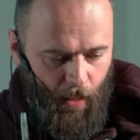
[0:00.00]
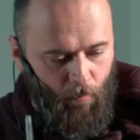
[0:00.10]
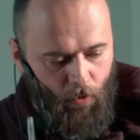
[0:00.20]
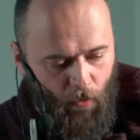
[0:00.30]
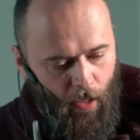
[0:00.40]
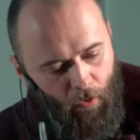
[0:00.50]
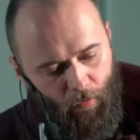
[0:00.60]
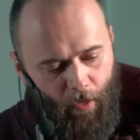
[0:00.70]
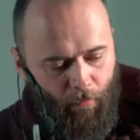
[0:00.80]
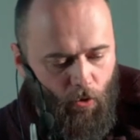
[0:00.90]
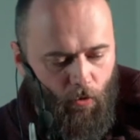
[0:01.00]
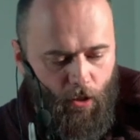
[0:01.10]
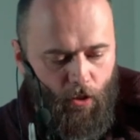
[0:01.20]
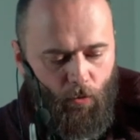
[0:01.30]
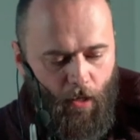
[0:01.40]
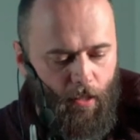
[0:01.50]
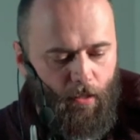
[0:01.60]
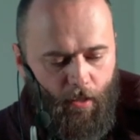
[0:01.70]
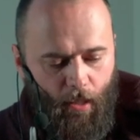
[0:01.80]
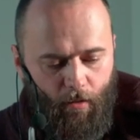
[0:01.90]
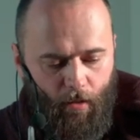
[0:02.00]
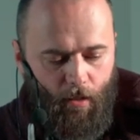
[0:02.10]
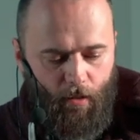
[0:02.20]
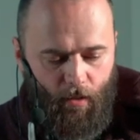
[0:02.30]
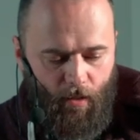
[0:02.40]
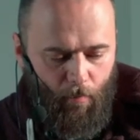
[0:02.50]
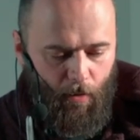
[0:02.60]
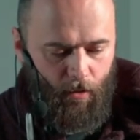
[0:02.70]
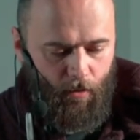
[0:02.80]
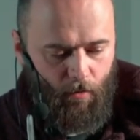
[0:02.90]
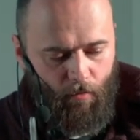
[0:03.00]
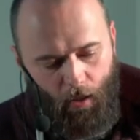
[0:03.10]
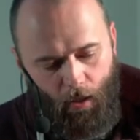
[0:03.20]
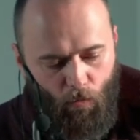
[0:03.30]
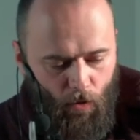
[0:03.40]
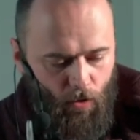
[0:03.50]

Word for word: Yeah, so here, if the connection tracking state is established, then